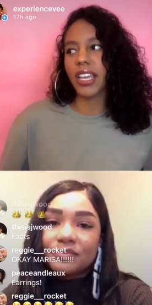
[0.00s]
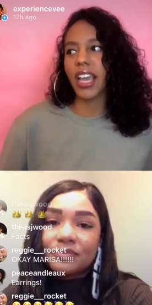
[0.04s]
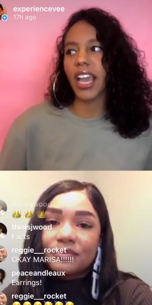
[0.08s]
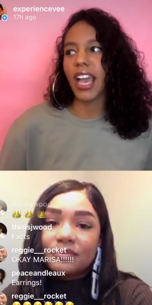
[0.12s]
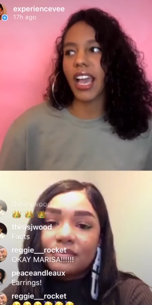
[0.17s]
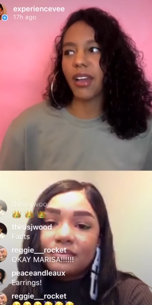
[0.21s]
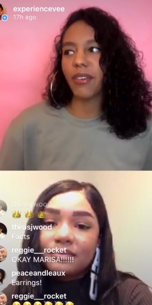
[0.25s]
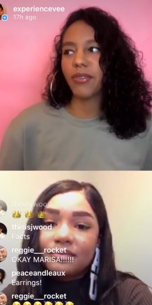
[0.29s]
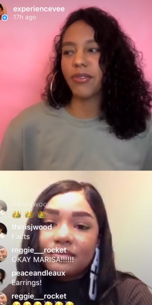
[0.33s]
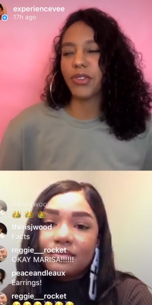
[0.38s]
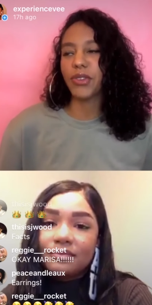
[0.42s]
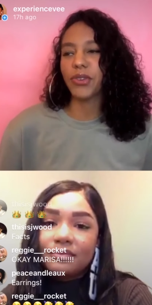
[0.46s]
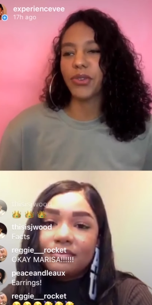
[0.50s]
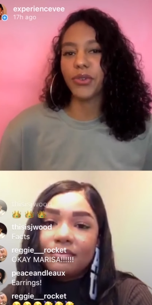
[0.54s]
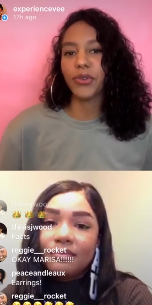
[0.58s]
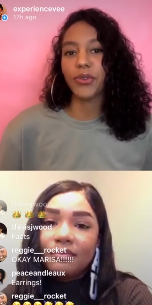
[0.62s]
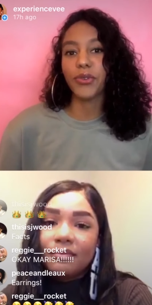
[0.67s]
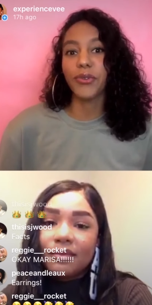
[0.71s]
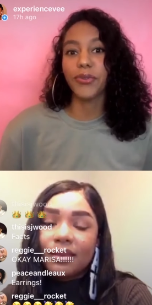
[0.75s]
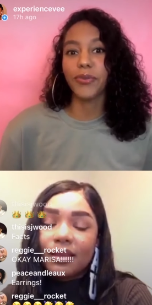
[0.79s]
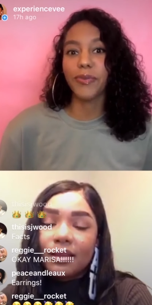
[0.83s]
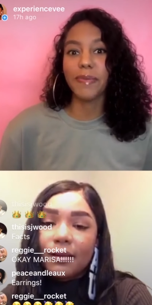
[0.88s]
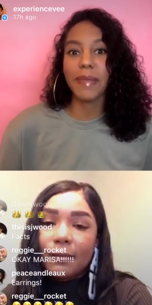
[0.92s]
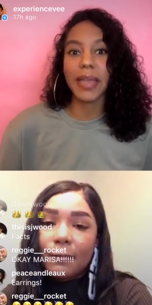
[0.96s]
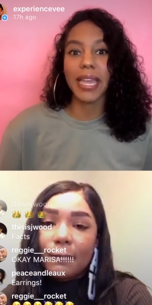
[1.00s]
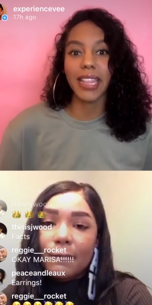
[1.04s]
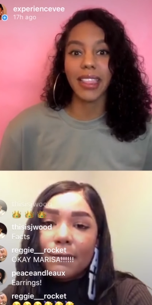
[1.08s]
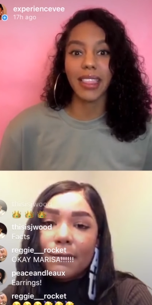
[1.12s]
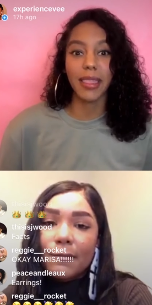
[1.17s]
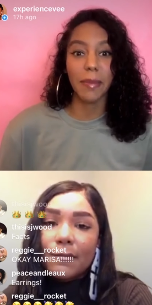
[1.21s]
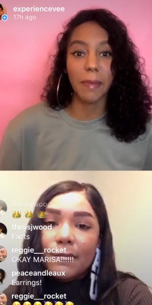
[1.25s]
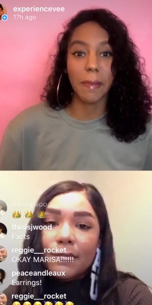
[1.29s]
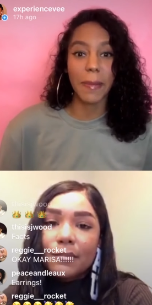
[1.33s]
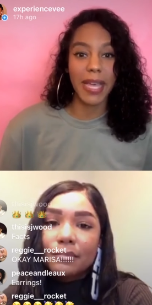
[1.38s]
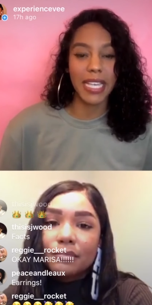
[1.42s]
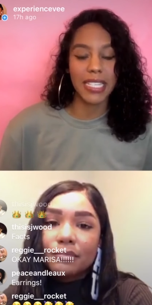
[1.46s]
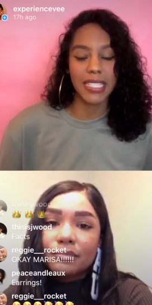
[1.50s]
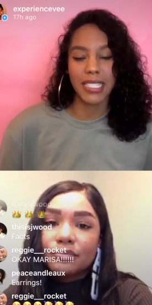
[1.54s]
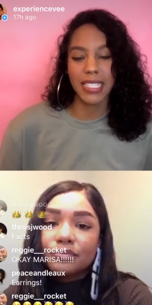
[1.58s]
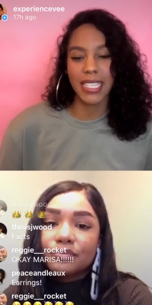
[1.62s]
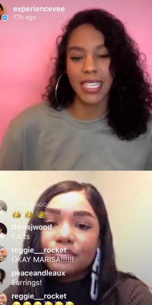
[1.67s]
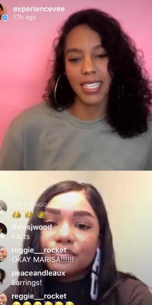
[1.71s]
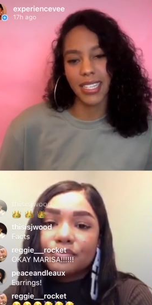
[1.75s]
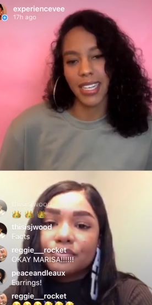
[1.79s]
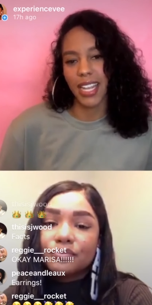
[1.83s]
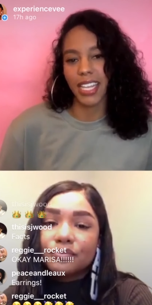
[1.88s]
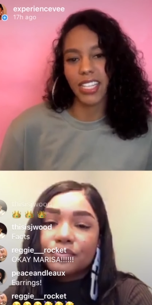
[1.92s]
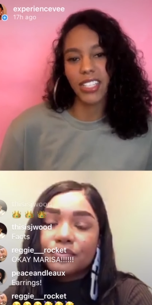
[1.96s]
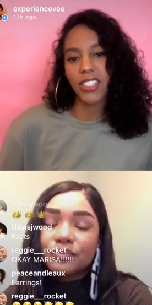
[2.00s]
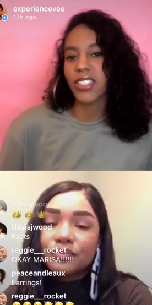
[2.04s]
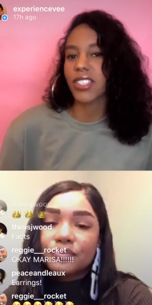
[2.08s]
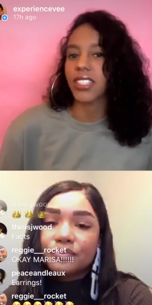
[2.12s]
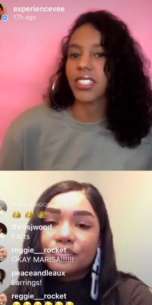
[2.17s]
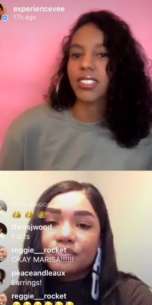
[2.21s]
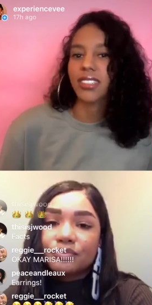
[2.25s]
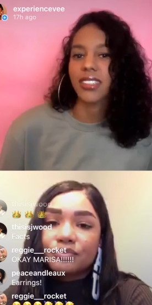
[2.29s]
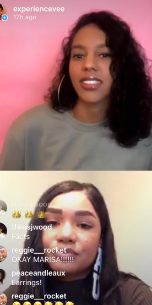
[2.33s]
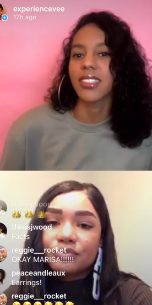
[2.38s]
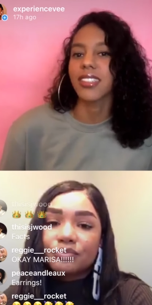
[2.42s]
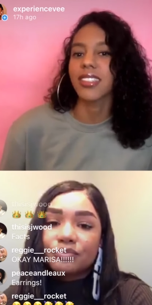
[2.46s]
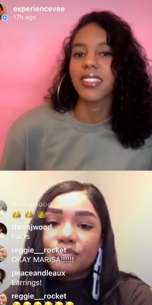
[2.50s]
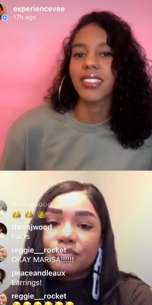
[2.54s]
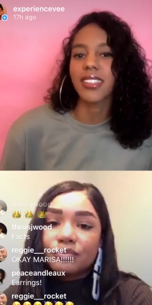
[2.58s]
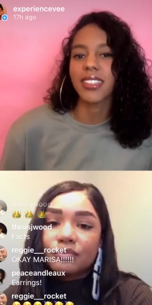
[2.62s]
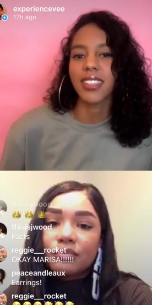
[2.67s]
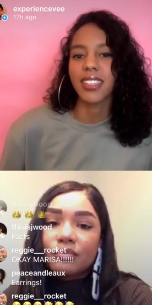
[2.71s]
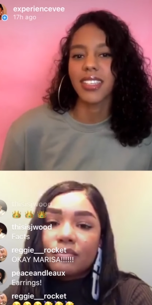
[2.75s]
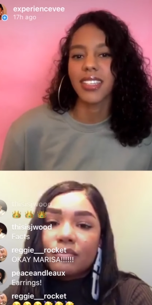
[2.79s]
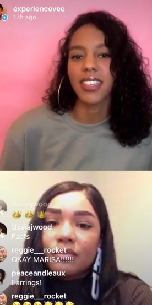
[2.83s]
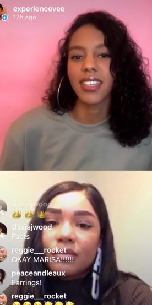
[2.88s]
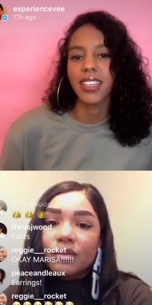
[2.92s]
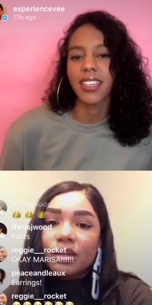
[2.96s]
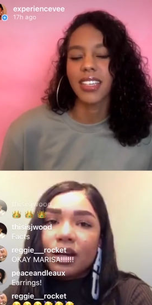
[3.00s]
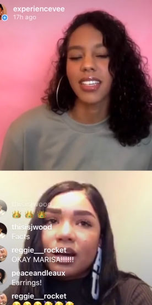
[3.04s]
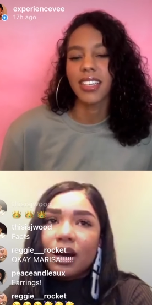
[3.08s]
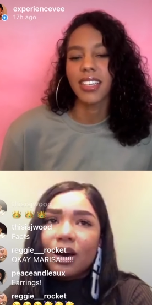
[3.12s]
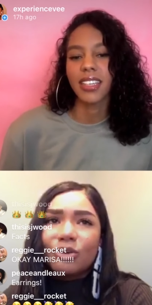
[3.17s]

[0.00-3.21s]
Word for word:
Speaker 1: have you made the best connections? Oh,